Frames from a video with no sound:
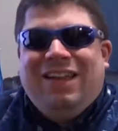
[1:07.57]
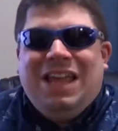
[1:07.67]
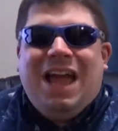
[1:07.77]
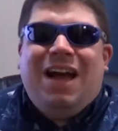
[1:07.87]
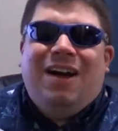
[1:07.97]

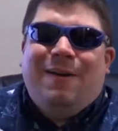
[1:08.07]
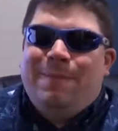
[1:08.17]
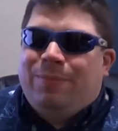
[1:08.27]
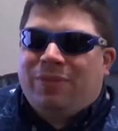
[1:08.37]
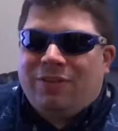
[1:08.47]
Yeah,
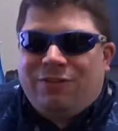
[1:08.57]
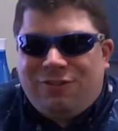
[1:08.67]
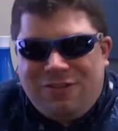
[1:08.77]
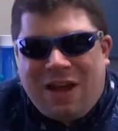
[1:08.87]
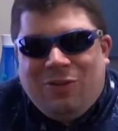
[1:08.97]

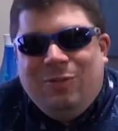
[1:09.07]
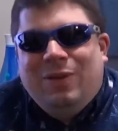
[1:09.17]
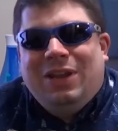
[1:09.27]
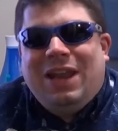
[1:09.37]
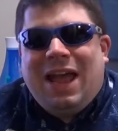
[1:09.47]

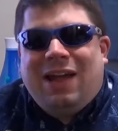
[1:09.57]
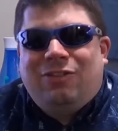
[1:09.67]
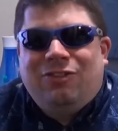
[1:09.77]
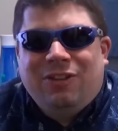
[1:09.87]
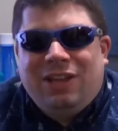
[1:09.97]
Stoudman
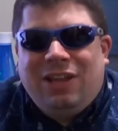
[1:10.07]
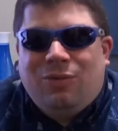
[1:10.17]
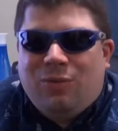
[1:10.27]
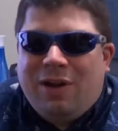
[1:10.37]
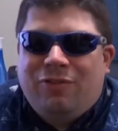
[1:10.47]
actually
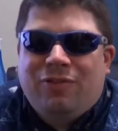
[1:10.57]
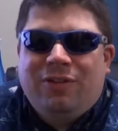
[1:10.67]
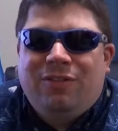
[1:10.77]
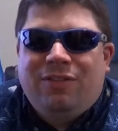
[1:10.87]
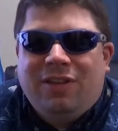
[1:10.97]

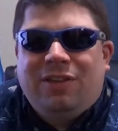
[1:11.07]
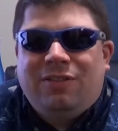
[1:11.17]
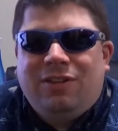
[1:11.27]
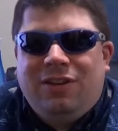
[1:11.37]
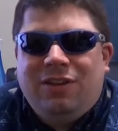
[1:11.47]
referenced
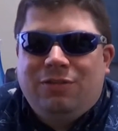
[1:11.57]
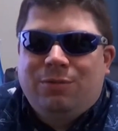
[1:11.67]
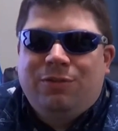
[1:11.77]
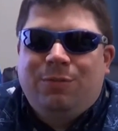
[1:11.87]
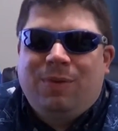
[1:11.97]
this in his
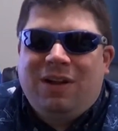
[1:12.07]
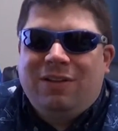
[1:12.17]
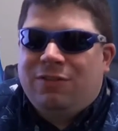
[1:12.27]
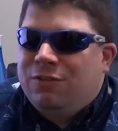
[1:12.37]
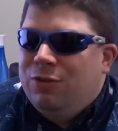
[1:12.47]

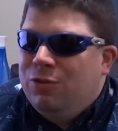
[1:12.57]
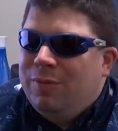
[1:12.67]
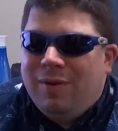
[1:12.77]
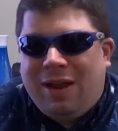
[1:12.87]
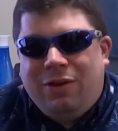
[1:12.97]
response to,
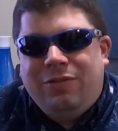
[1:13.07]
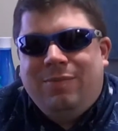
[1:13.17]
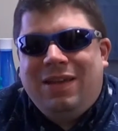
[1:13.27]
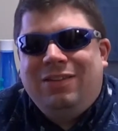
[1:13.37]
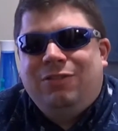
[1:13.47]
well, I don't know if
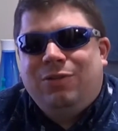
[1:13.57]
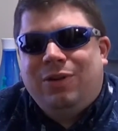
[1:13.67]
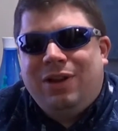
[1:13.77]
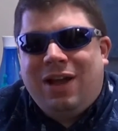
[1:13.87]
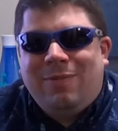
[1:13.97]
he meant to
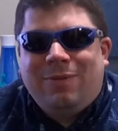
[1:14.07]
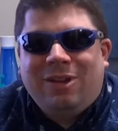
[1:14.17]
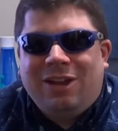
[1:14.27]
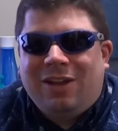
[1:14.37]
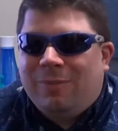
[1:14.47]
or not,
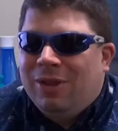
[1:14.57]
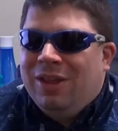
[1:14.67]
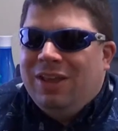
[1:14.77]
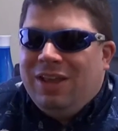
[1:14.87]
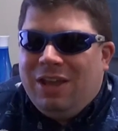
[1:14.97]
but
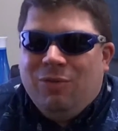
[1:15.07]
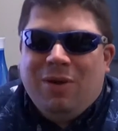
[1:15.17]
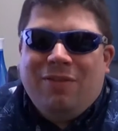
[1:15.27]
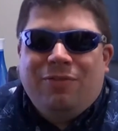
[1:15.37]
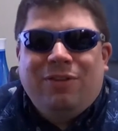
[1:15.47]
he
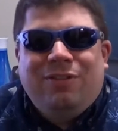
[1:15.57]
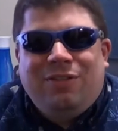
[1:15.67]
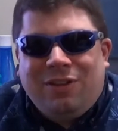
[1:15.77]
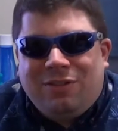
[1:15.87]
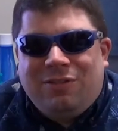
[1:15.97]

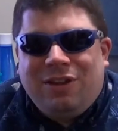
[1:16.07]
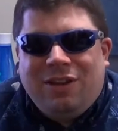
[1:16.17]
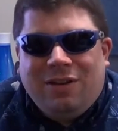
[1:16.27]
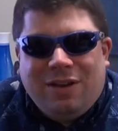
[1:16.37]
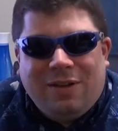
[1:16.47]
referenced this
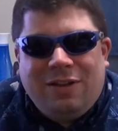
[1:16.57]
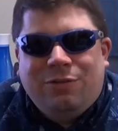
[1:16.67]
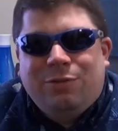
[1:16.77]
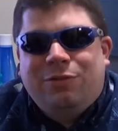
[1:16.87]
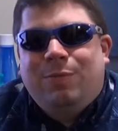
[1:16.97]
in
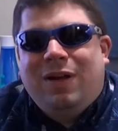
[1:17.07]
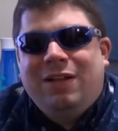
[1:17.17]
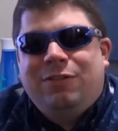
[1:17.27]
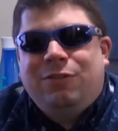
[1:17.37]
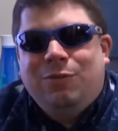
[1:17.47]
his
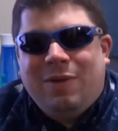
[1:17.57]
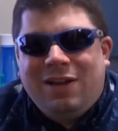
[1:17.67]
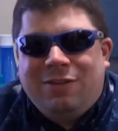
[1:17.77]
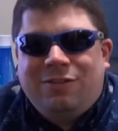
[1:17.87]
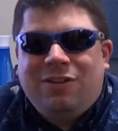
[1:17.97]
response to
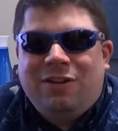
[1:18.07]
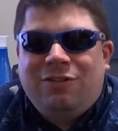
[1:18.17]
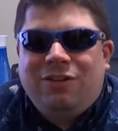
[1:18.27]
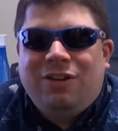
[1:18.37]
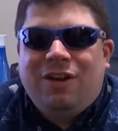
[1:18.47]
my
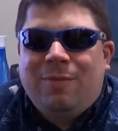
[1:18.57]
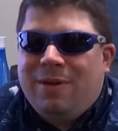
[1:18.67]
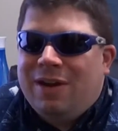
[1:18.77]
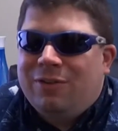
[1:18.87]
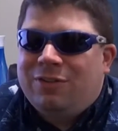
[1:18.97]
discussion
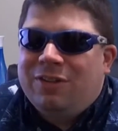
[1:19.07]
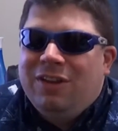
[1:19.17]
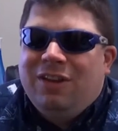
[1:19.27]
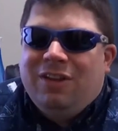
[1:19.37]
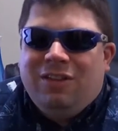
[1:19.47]
about
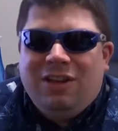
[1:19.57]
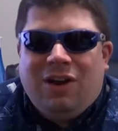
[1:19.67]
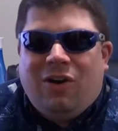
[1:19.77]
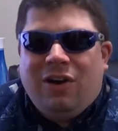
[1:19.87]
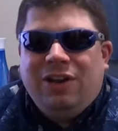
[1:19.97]
the
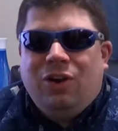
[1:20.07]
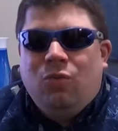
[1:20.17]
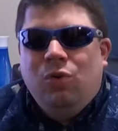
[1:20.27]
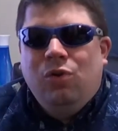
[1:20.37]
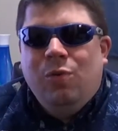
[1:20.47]
audio
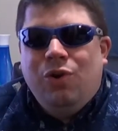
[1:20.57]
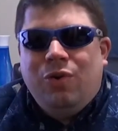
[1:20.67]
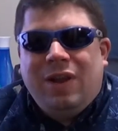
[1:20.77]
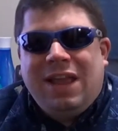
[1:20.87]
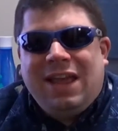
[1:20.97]

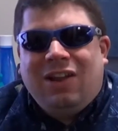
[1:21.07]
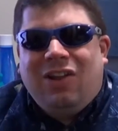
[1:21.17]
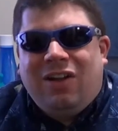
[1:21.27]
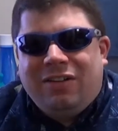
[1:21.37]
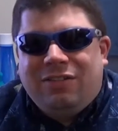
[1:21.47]
woo-woo and
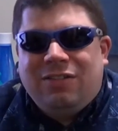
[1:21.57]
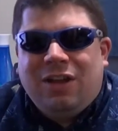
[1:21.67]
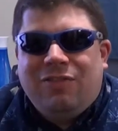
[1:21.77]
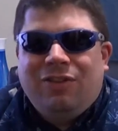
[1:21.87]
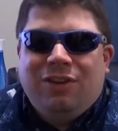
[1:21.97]
analog
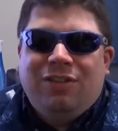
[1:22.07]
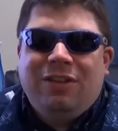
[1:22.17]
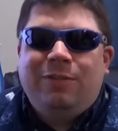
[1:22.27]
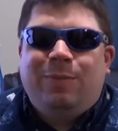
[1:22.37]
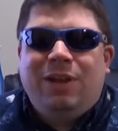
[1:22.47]
stuff and
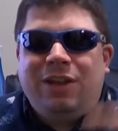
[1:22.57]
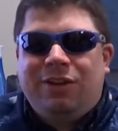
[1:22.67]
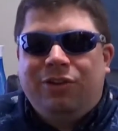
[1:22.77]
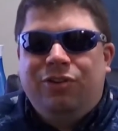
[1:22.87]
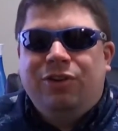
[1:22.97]
things being
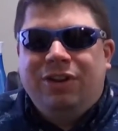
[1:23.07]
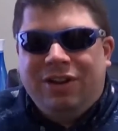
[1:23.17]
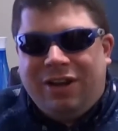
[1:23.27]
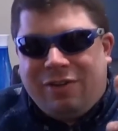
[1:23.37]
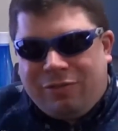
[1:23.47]
good
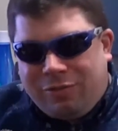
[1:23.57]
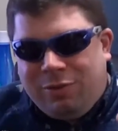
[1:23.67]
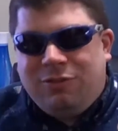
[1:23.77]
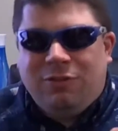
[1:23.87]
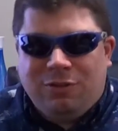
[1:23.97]
enough,
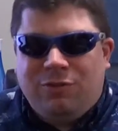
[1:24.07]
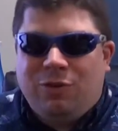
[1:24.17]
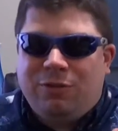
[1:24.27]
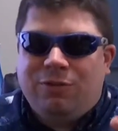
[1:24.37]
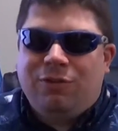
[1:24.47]
which is, of
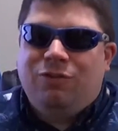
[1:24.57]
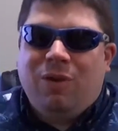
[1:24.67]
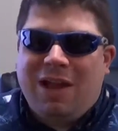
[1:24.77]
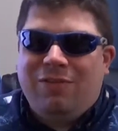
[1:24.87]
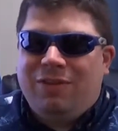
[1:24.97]
course, the
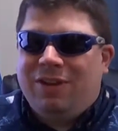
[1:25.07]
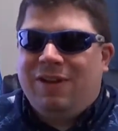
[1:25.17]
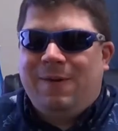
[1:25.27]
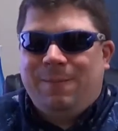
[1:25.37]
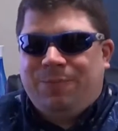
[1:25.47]

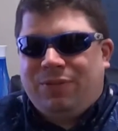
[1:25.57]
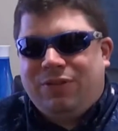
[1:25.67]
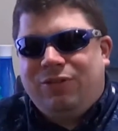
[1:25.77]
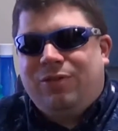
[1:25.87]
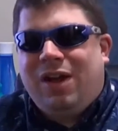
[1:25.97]

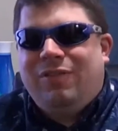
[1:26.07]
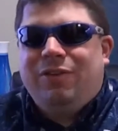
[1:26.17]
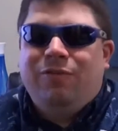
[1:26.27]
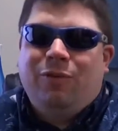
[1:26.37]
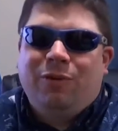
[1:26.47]

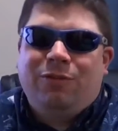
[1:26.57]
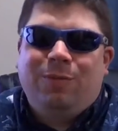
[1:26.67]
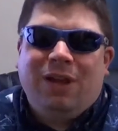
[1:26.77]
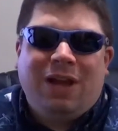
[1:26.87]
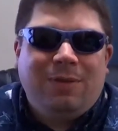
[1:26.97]
driving force
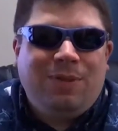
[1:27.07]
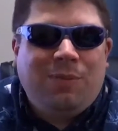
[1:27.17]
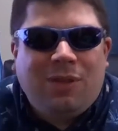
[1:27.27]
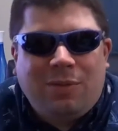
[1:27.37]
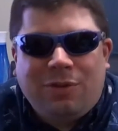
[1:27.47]
behind
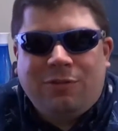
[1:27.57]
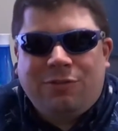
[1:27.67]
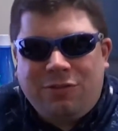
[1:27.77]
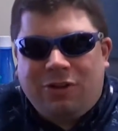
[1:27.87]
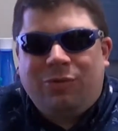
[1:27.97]
people that were
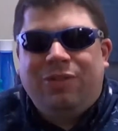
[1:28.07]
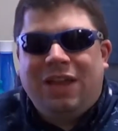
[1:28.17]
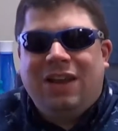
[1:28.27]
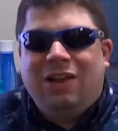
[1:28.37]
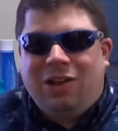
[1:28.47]
stuck
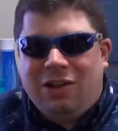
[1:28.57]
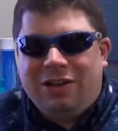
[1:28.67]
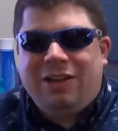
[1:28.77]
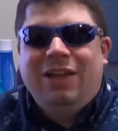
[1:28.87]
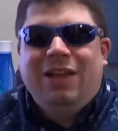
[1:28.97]
with
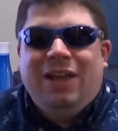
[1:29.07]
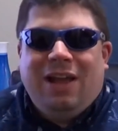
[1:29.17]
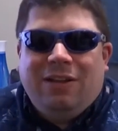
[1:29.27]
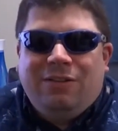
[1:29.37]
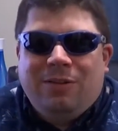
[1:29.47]
analog
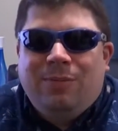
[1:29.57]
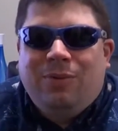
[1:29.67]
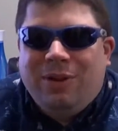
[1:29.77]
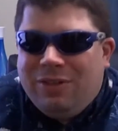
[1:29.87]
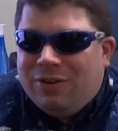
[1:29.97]
at some
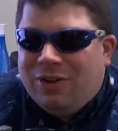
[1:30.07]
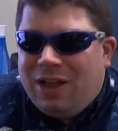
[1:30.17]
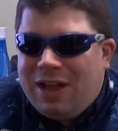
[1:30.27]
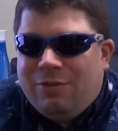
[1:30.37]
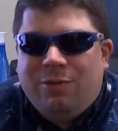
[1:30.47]
point in their
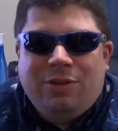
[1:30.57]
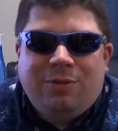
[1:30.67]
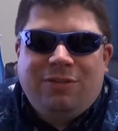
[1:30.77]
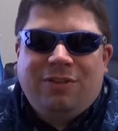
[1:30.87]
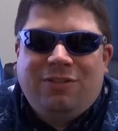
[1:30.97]
lives, whether it
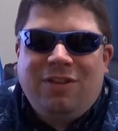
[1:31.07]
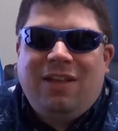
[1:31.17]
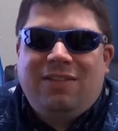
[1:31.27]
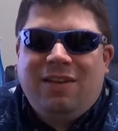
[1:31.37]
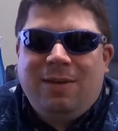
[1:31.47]
was
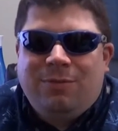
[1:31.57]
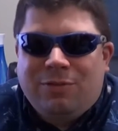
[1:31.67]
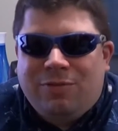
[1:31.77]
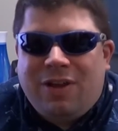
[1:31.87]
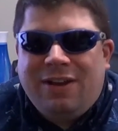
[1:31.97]
cassette tapes
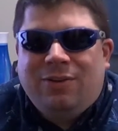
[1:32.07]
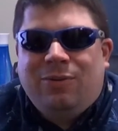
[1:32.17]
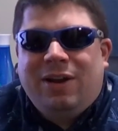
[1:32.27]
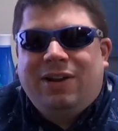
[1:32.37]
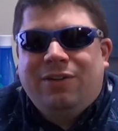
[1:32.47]
or
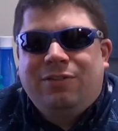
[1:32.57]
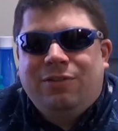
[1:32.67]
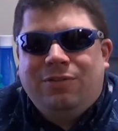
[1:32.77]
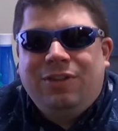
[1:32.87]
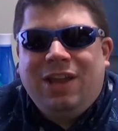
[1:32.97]
vinyl records
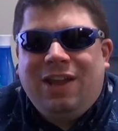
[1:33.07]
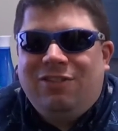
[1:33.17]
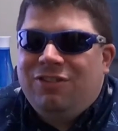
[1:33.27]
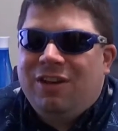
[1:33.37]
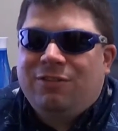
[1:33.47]
or
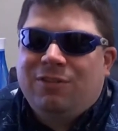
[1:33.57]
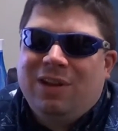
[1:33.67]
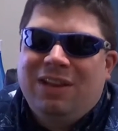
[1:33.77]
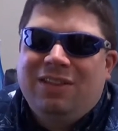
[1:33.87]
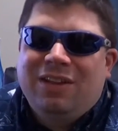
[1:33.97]
VHS or
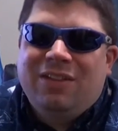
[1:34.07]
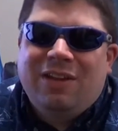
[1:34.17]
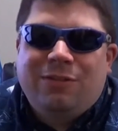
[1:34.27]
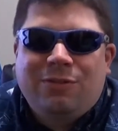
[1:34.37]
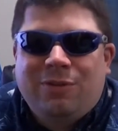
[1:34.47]
anything of
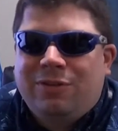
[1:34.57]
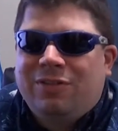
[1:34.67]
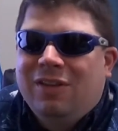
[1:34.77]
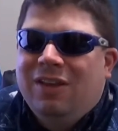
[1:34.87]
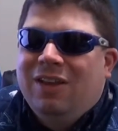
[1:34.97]
that
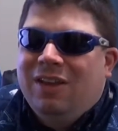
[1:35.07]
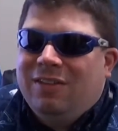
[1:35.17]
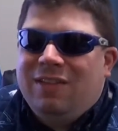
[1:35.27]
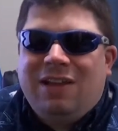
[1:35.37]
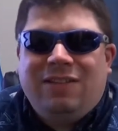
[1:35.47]
sort,
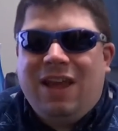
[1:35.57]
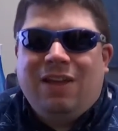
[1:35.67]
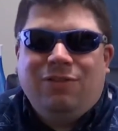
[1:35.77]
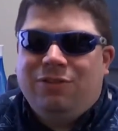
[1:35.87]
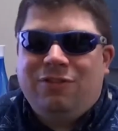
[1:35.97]
is that,
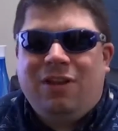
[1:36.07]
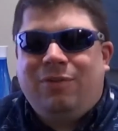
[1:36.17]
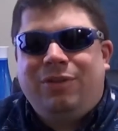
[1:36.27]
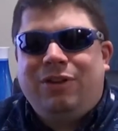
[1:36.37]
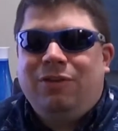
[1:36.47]
yeah, if you're
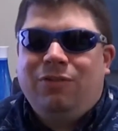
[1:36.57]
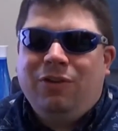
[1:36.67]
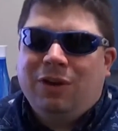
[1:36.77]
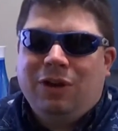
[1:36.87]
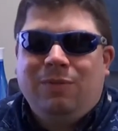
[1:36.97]
stuck with an
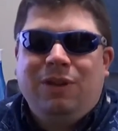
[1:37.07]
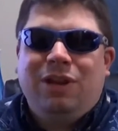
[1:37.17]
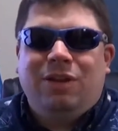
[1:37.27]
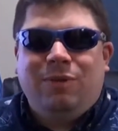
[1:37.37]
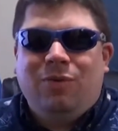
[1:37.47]
inferior
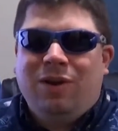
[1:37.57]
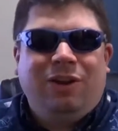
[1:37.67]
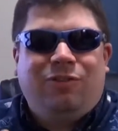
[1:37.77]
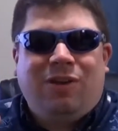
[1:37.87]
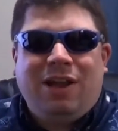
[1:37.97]
medium, you
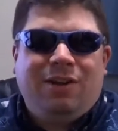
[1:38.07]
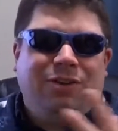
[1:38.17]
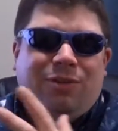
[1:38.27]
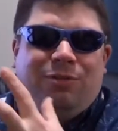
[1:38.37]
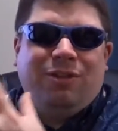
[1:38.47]
want to try and
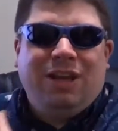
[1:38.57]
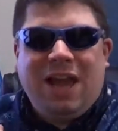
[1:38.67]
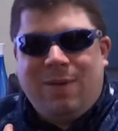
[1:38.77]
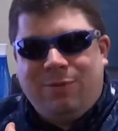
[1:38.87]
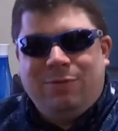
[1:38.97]
close the
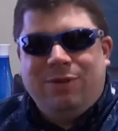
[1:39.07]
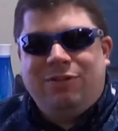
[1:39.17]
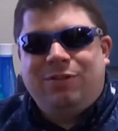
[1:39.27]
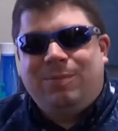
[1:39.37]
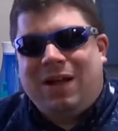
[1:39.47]
gap as
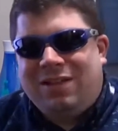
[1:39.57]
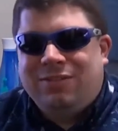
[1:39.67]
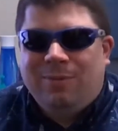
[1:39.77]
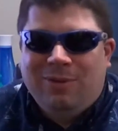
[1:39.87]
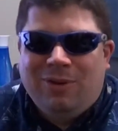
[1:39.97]
much as
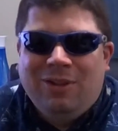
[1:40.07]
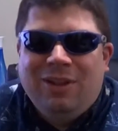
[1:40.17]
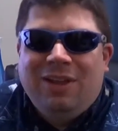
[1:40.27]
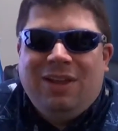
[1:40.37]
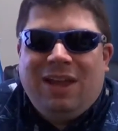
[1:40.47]
possible
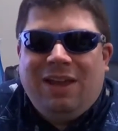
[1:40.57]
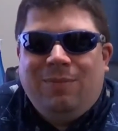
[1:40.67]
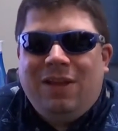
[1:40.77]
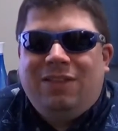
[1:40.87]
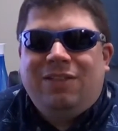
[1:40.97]
and
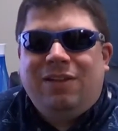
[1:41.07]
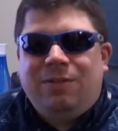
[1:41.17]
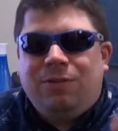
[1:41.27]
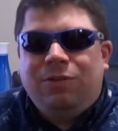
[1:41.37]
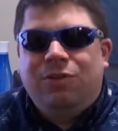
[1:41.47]
make
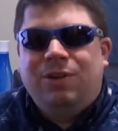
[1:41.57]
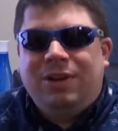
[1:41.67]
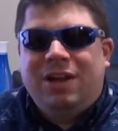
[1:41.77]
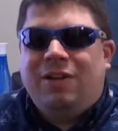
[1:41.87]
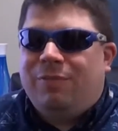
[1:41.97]
things good
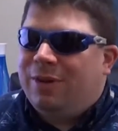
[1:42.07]
enough.